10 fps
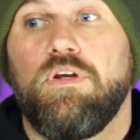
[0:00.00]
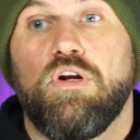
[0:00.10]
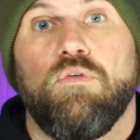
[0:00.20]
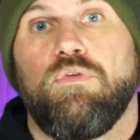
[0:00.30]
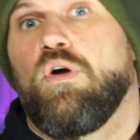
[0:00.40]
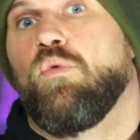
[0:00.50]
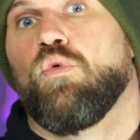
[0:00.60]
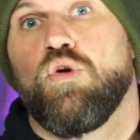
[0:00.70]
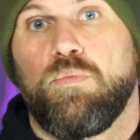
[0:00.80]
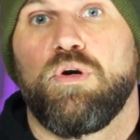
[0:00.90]
the
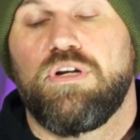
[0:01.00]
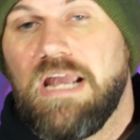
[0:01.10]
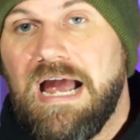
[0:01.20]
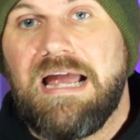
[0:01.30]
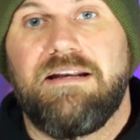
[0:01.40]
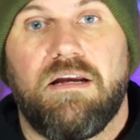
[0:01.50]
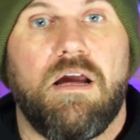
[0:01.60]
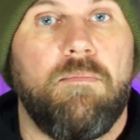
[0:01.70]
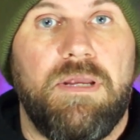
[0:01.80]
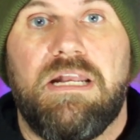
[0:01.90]
rumored guy to
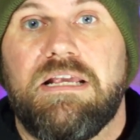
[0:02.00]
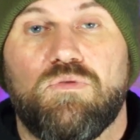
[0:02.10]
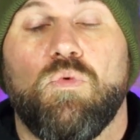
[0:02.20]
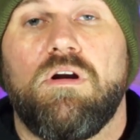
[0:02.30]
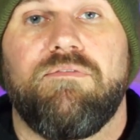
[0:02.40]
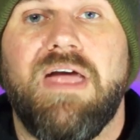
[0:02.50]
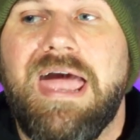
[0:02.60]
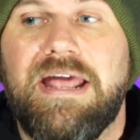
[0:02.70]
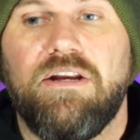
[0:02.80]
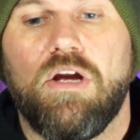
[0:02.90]
come in as one of the
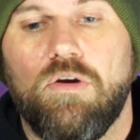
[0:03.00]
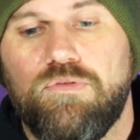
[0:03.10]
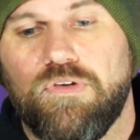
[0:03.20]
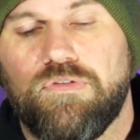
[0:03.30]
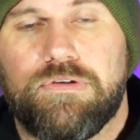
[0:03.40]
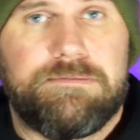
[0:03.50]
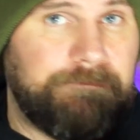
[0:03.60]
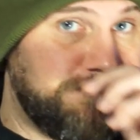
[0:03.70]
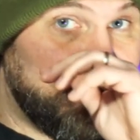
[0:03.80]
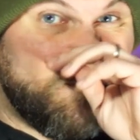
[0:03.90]
head coaches.
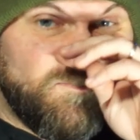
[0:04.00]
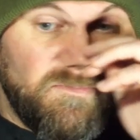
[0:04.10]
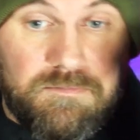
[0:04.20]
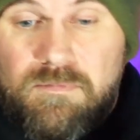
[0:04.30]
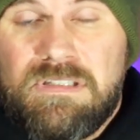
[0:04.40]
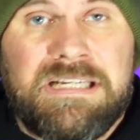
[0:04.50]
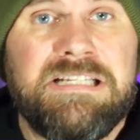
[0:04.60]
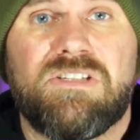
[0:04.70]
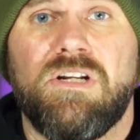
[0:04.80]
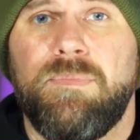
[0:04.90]

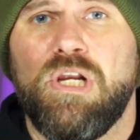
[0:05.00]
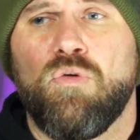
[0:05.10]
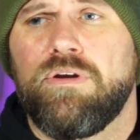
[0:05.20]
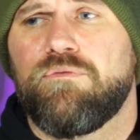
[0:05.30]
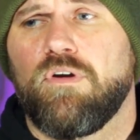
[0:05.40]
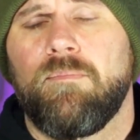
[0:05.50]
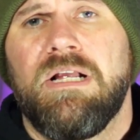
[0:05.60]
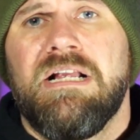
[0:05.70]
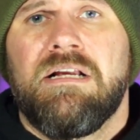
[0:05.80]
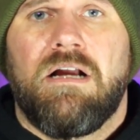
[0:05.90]
He's going to be going from
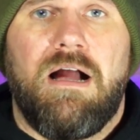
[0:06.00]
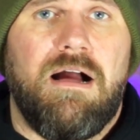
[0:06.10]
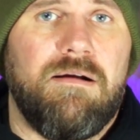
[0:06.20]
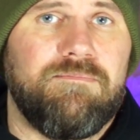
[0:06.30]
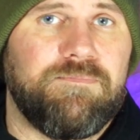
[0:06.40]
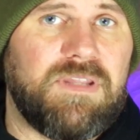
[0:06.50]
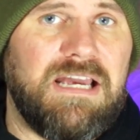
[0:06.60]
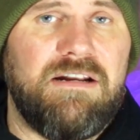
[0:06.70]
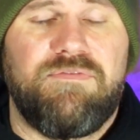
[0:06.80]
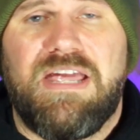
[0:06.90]

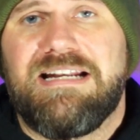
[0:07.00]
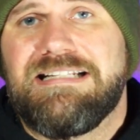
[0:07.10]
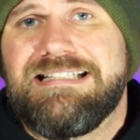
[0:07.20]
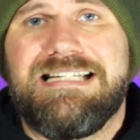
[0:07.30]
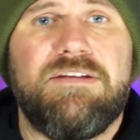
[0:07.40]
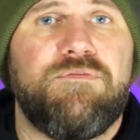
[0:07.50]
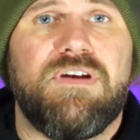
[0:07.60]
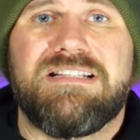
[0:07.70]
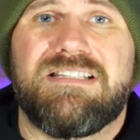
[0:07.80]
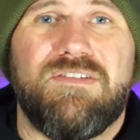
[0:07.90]
kind of that
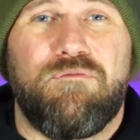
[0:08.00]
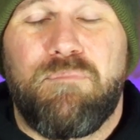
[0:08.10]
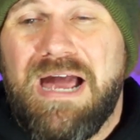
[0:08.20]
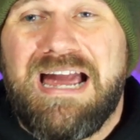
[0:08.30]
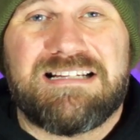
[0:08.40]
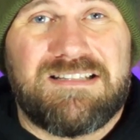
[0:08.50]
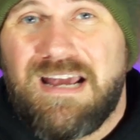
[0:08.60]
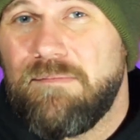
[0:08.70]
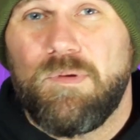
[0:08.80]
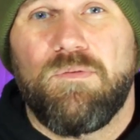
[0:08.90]
defensive backs
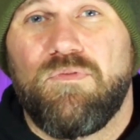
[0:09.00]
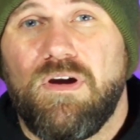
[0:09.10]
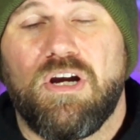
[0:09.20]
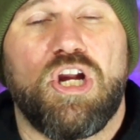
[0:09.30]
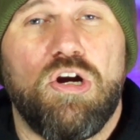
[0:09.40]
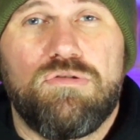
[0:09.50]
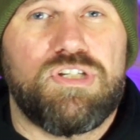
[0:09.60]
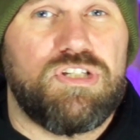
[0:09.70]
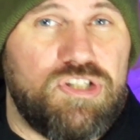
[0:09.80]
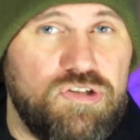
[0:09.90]
type of a
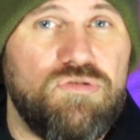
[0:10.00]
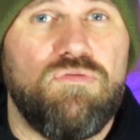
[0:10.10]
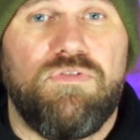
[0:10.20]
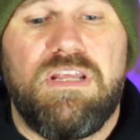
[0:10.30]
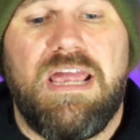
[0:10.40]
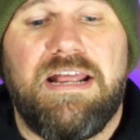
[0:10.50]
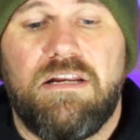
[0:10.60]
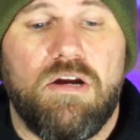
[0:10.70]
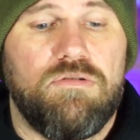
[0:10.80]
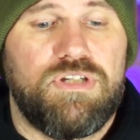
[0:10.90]
coach to the head
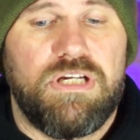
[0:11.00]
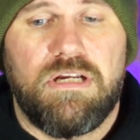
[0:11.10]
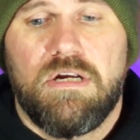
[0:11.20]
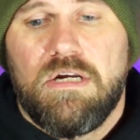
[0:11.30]
coaching